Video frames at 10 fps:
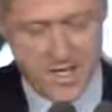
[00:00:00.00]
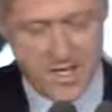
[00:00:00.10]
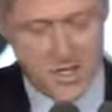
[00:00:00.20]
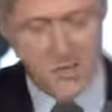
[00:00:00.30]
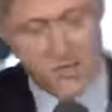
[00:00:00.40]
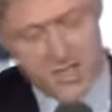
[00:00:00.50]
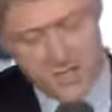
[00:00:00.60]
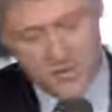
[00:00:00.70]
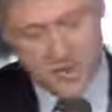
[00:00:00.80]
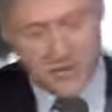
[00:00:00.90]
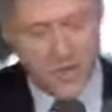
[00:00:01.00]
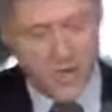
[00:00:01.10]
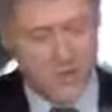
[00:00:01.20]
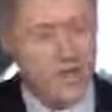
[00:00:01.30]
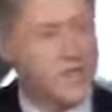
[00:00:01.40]
She received her
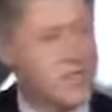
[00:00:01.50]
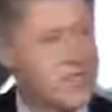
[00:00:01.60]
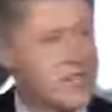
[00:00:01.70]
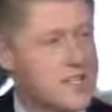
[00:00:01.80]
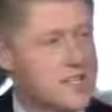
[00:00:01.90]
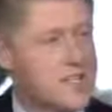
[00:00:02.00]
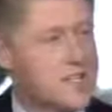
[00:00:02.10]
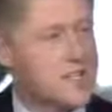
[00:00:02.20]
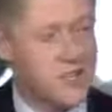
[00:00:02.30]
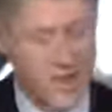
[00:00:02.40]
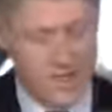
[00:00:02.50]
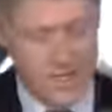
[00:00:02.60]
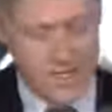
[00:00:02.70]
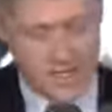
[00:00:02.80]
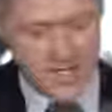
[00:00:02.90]
diploma, as I said, just five
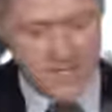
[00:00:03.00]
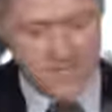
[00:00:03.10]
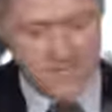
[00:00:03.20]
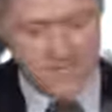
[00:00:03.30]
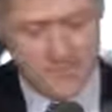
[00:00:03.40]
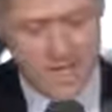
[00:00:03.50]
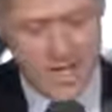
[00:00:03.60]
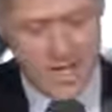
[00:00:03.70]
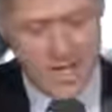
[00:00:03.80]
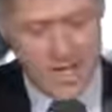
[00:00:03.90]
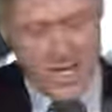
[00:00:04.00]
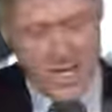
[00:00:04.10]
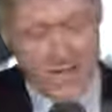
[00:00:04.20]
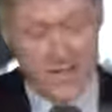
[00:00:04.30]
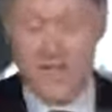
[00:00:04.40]
days ago.
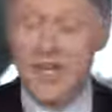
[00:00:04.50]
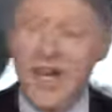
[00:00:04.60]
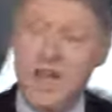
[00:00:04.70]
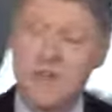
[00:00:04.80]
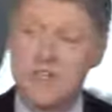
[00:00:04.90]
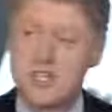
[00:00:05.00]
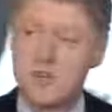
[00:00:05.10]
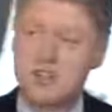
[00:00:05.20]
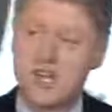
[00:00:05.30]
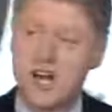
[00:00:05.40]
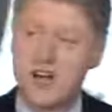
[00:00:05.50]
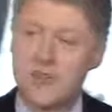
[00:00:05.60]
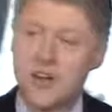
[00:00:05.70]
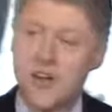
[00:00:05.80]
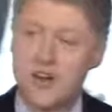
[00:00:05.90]
At the academy, she was
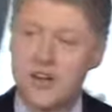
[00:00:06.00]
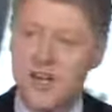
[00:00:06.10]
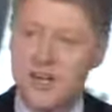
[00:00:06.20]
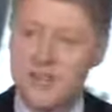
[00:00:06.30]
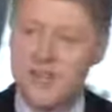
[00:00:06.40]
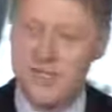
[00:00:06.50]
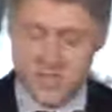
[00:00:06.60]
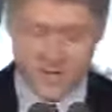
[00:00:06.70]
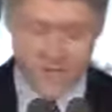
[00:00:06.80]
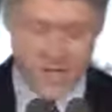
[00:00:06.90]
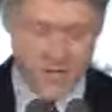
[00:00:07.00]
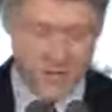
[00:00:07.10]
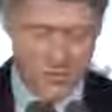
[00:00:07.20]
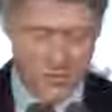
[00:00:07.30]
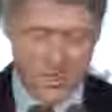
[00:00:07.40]
honored by her classmates as being
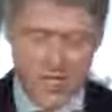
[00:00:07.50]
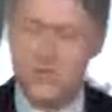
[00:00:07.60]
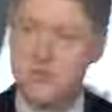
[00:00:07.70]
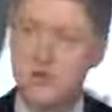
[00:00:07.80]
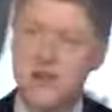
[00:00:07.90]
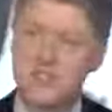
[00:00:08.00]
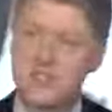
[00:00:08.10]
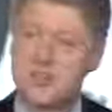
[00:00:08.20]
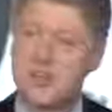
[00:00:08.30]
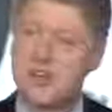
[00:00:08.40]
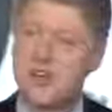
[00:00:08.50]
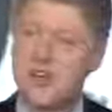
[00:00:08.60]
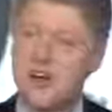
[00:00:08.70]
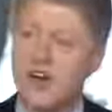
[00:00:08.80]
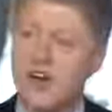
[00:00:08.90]
the most inspirational
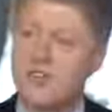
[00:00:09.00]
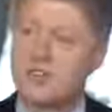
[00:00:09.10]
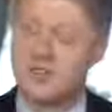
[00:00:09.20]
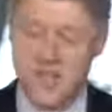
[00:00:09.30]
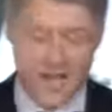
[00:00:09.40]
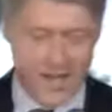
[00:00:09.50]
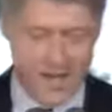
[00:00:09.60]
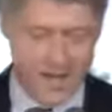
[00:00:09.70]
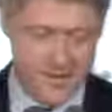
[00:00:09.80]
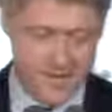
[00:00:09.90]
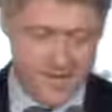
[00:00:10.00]
officer candidate.